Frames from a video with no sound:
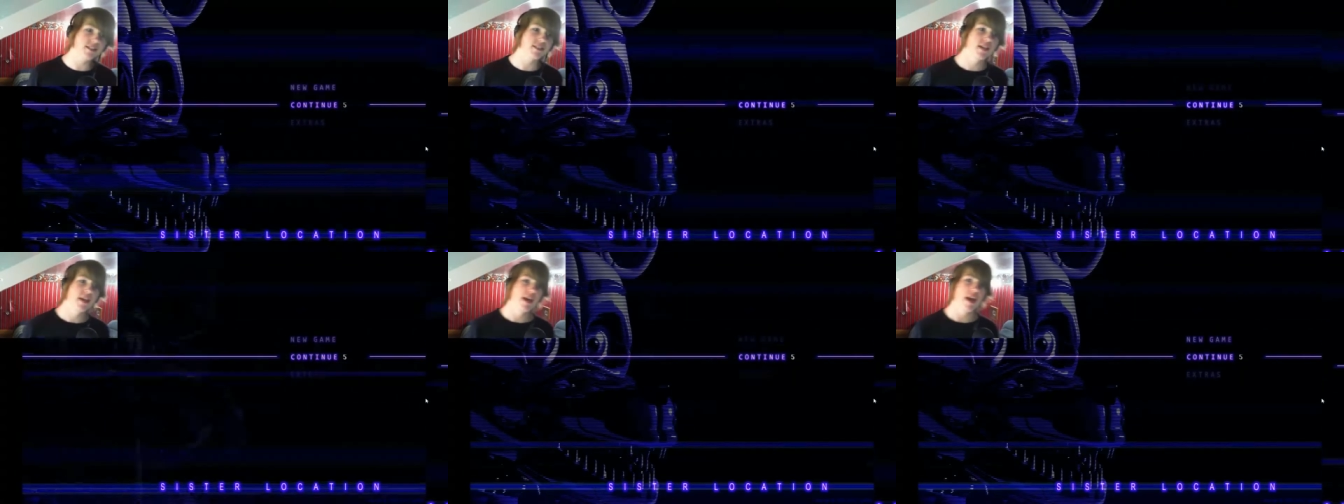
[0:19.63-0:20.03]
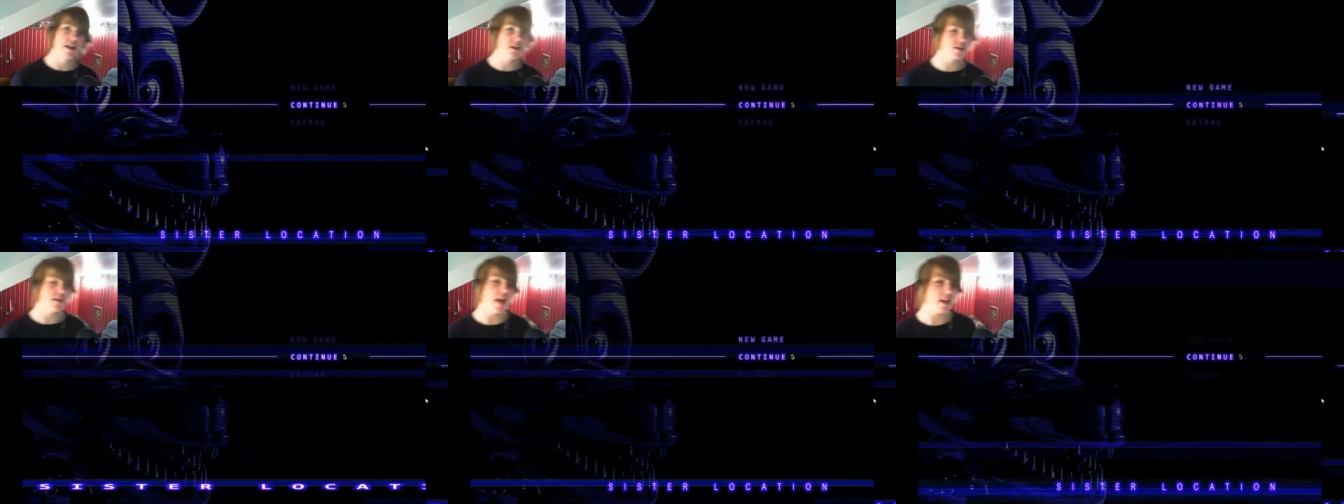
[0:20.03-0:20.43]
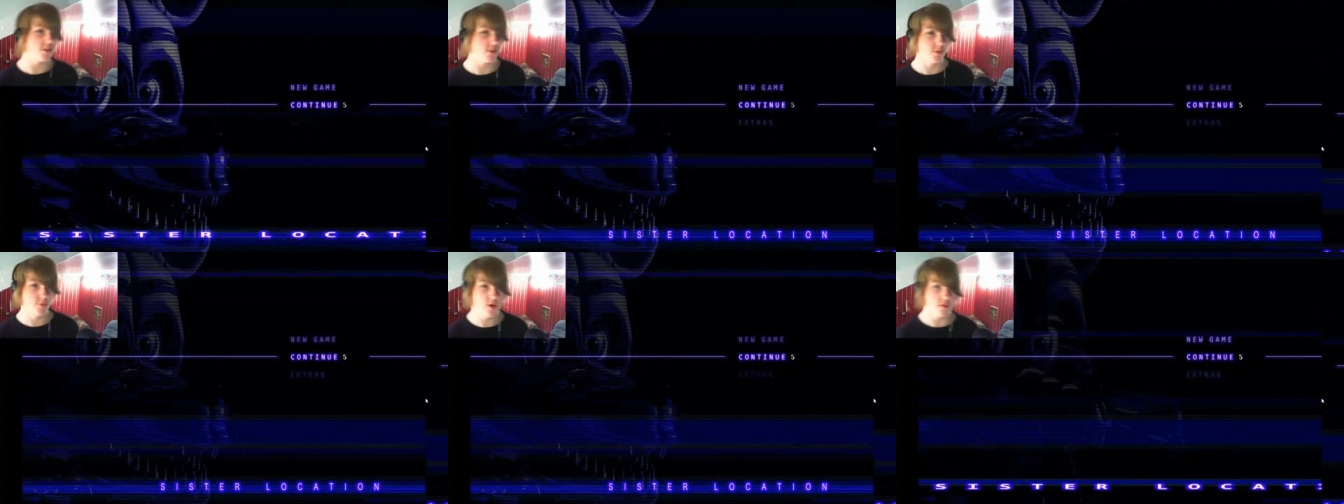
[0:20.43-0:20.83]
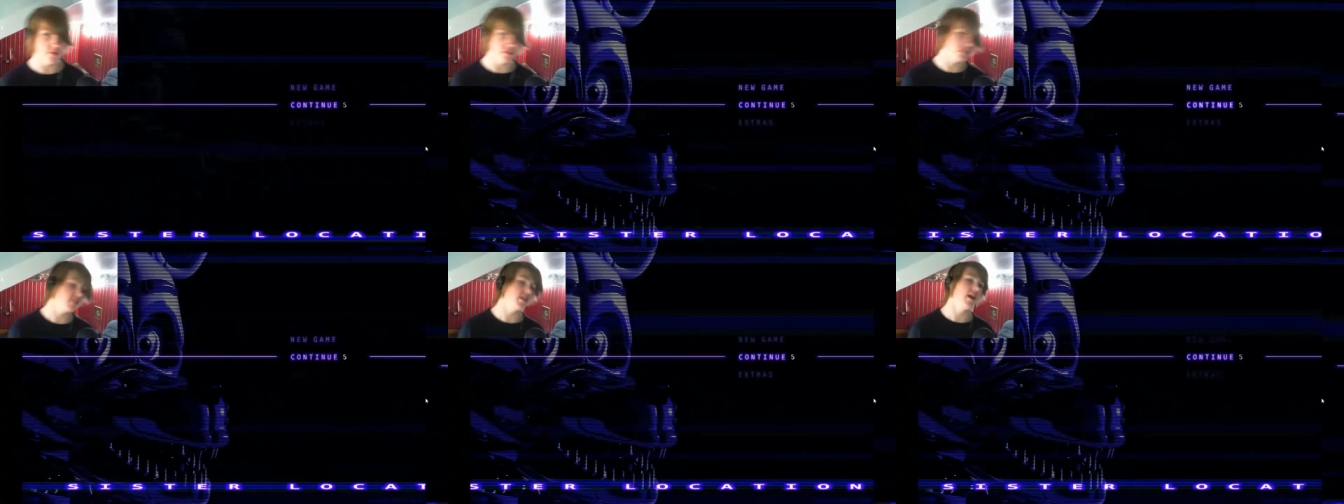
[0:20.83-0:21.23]
and you can actually move and
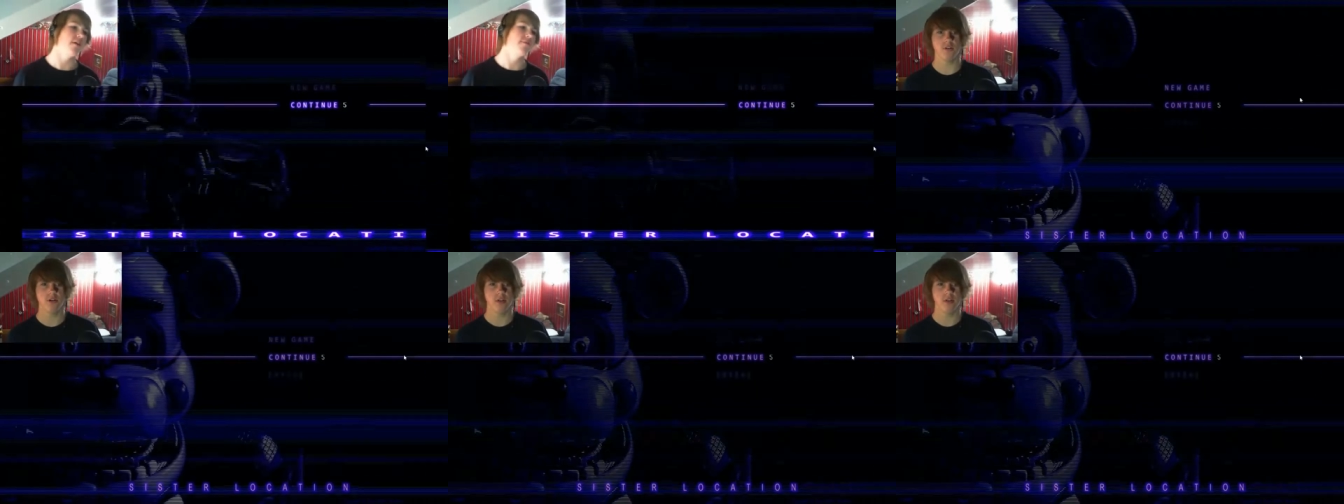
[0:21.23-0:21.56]
stuff.